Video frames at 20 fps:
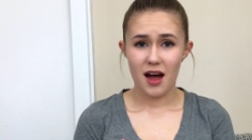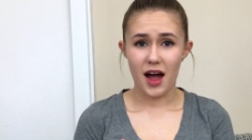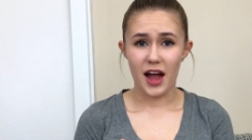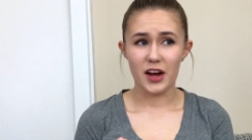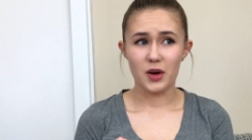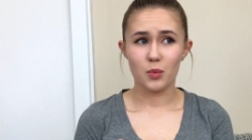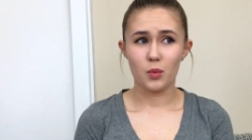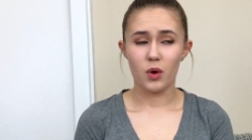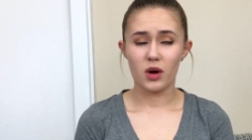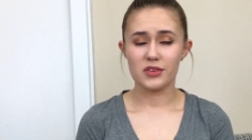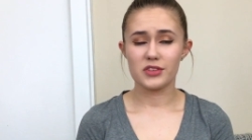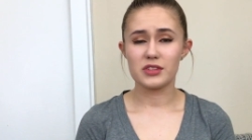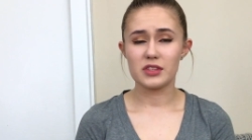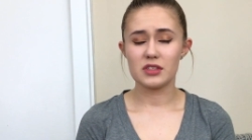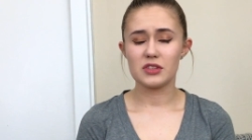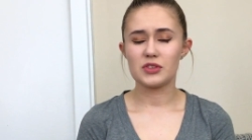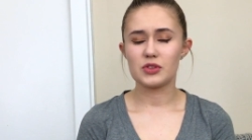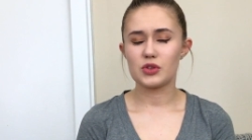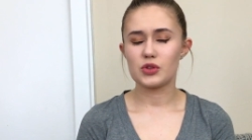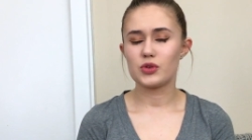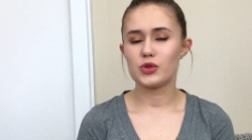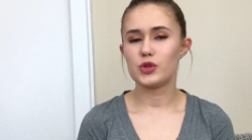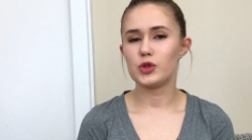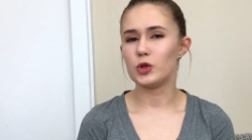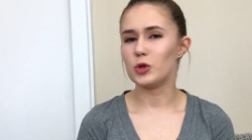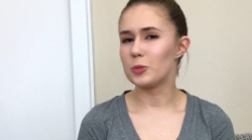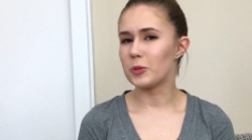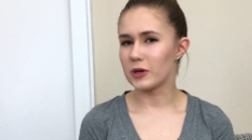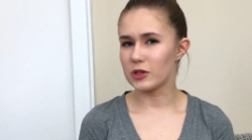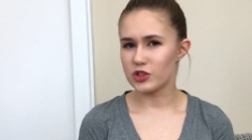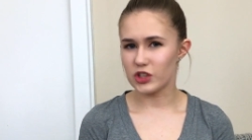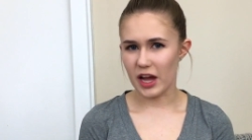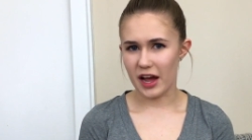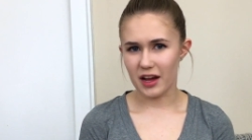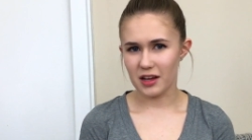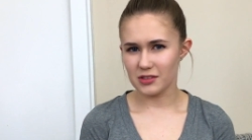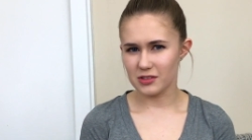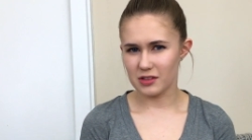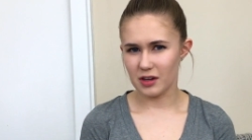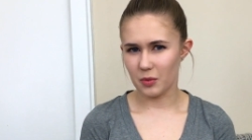I wasn't super
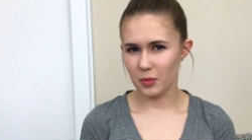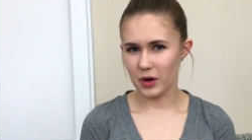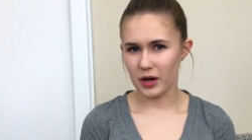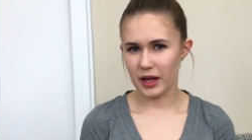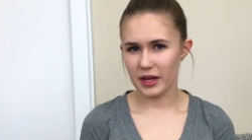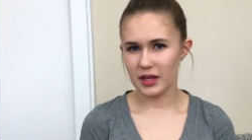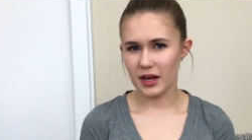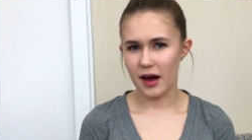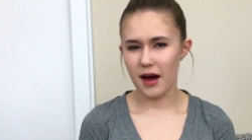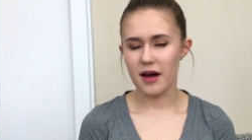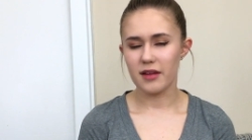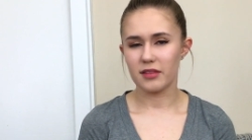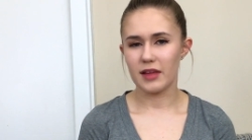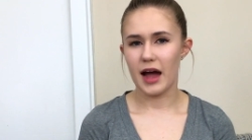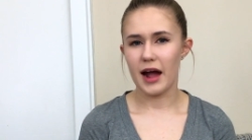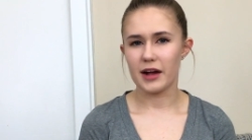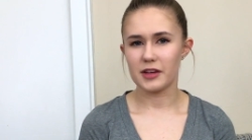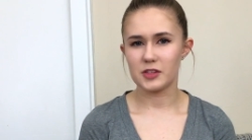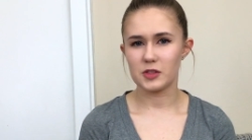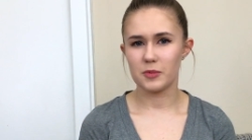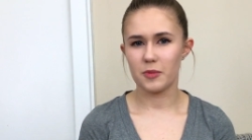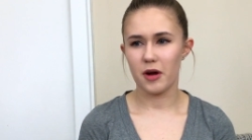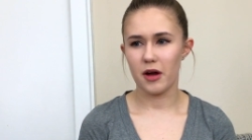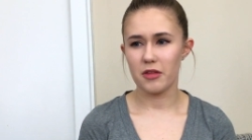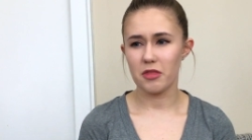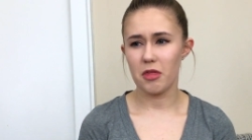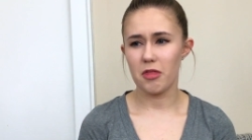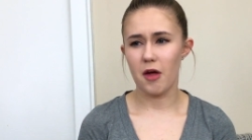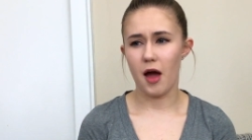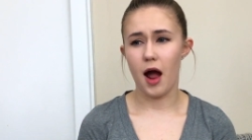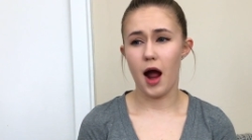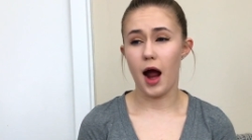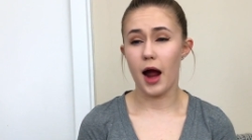jazzed on what I got last month.